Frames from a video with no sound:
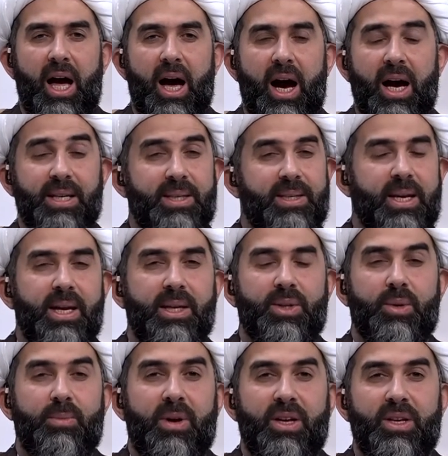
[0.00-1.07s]
I see it to
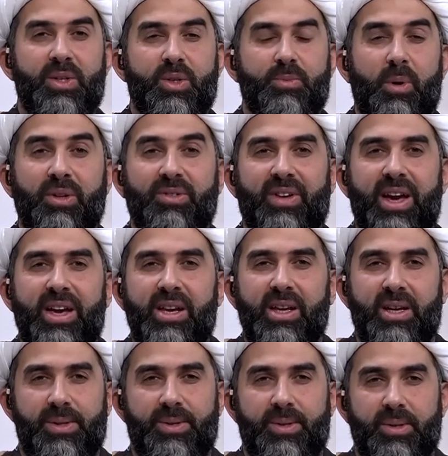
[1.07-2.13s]
be
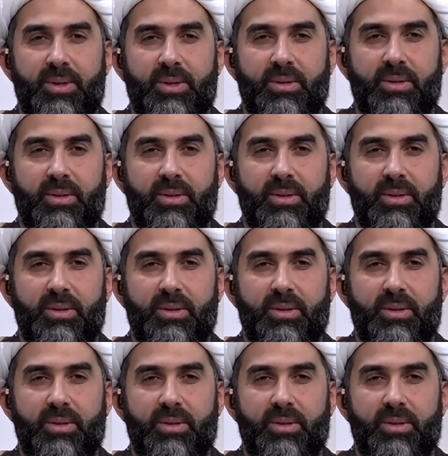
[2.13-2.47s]
spontaneous.